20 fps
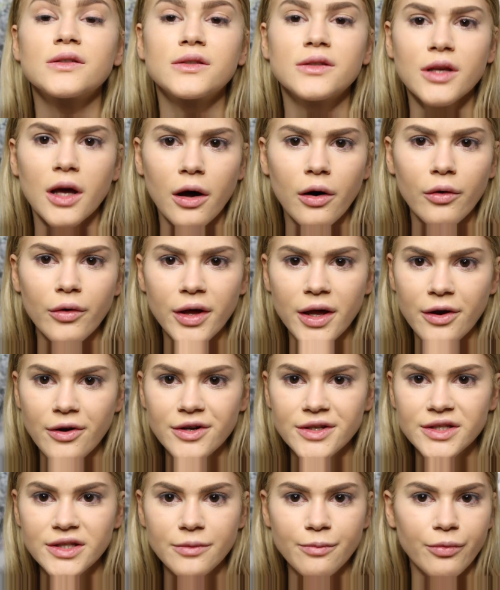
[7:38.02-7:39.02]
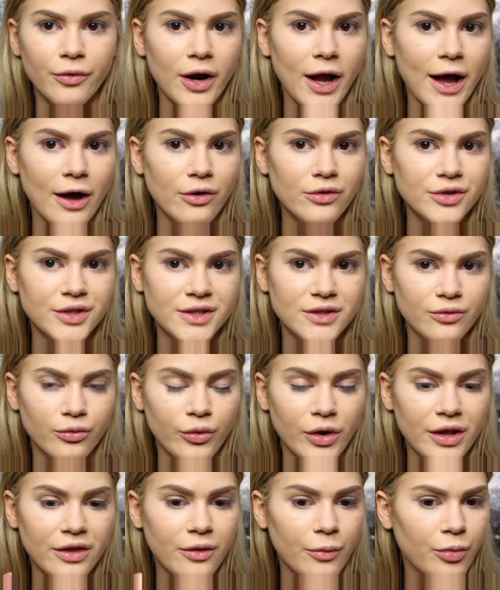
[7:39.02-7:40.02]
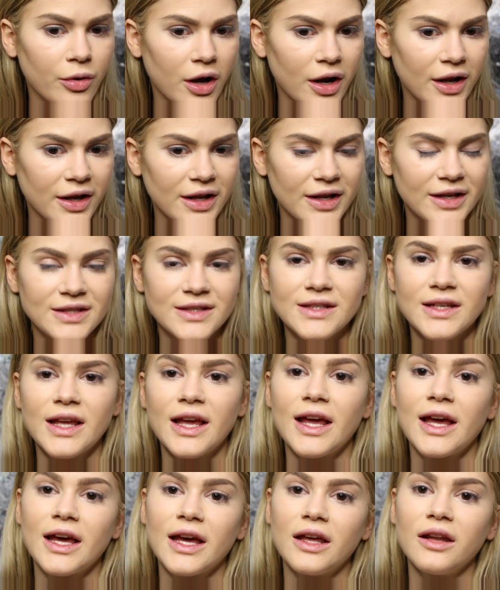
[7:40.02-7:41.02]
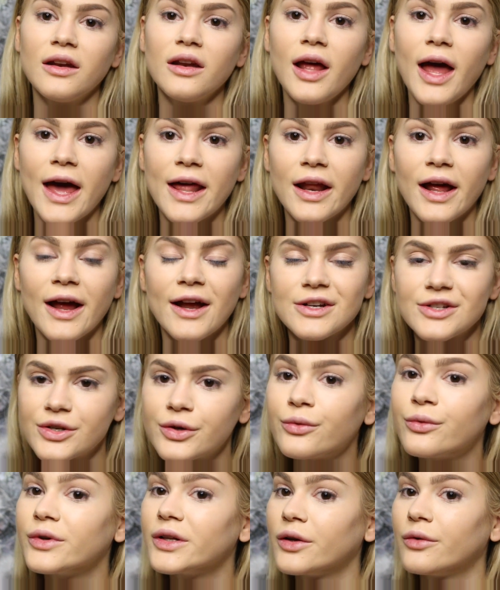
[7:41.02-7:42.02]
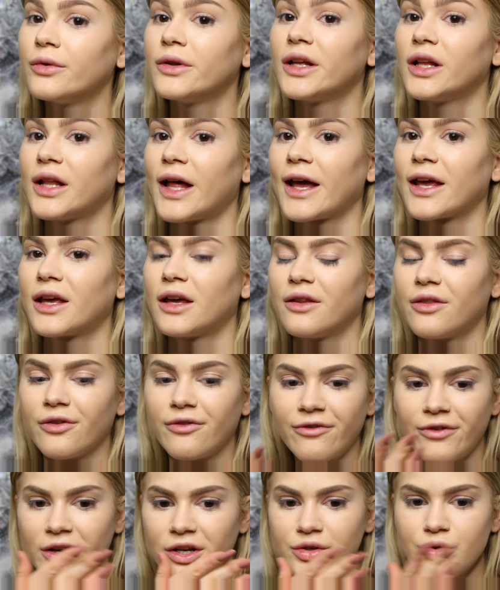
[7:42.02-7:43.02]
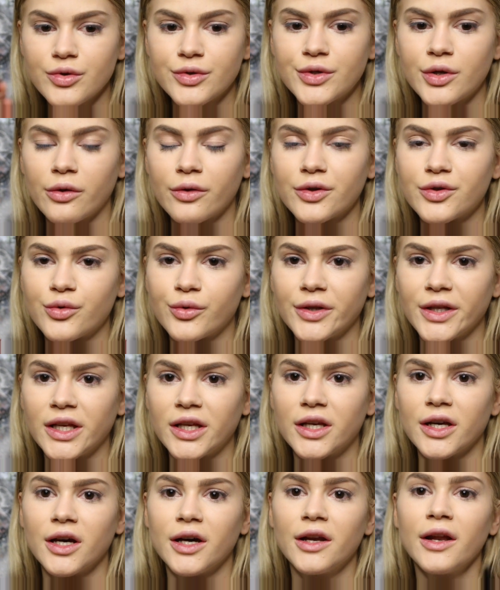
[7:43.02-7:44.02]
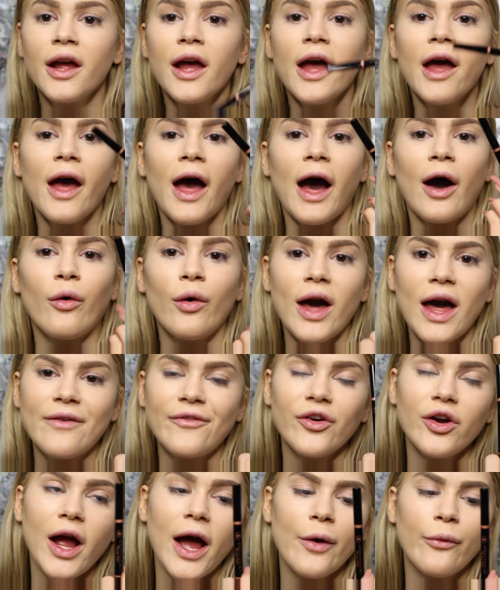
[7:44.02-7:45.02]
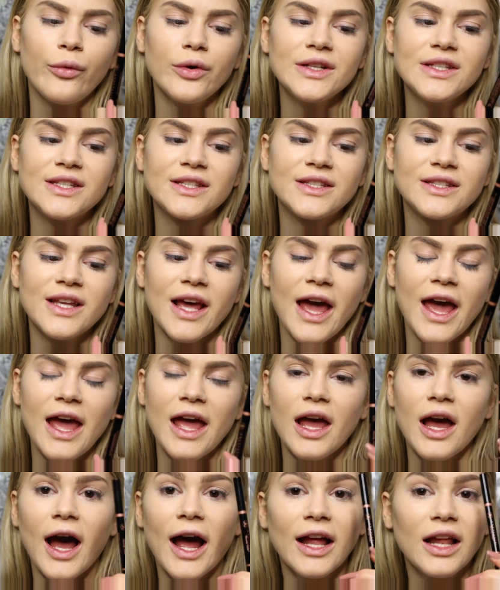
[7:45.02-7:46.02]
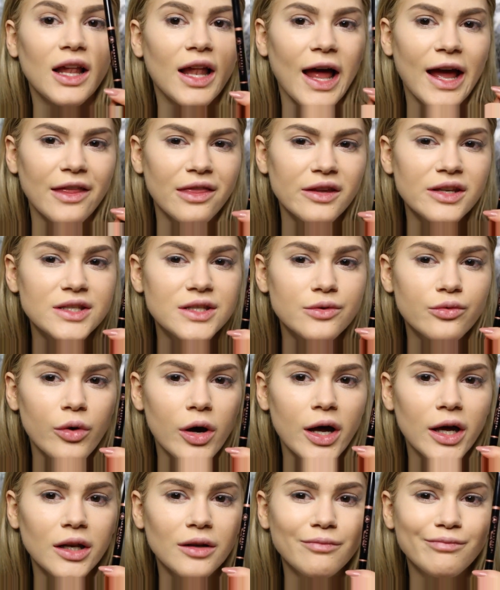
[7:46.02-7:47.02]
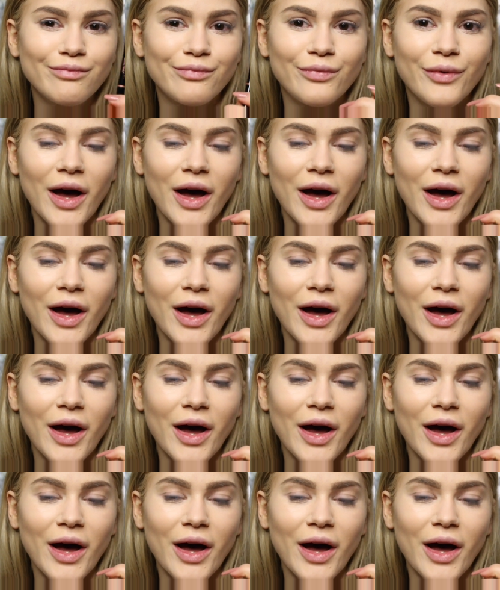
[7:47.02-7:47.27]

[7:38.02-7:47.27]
So here's the brows when the product is in and I actually really really like it. The finished result is really good. However, I would say I like this one